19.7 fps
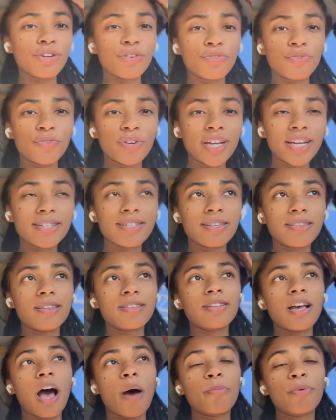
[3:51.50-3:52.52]
frizz at the
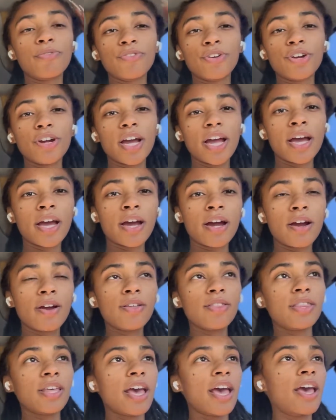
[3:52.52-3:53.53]
top of your
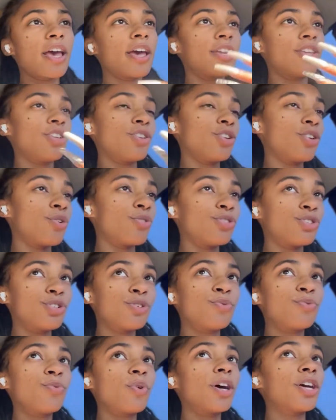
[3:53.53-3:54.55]
hair, then, you know,
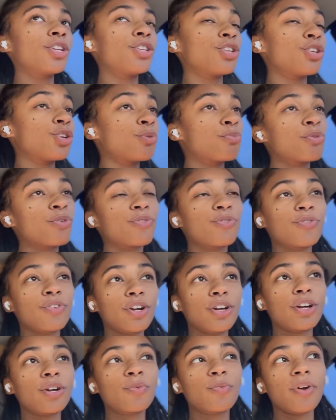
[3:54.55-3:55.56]
do what you
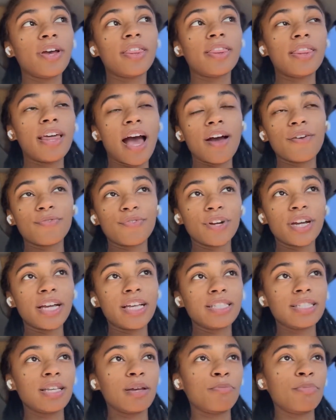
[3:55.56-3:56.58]
prefer with that
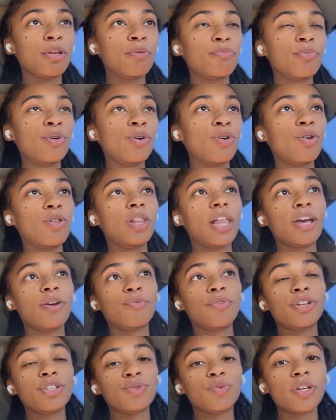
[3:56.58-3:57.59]
frizz. Some people like
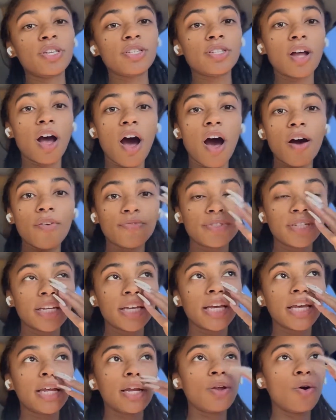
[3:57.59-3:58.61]
retwist
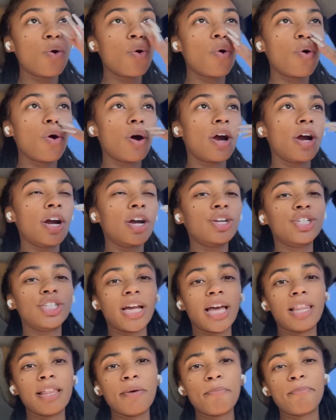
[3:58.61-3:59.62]
often or gel it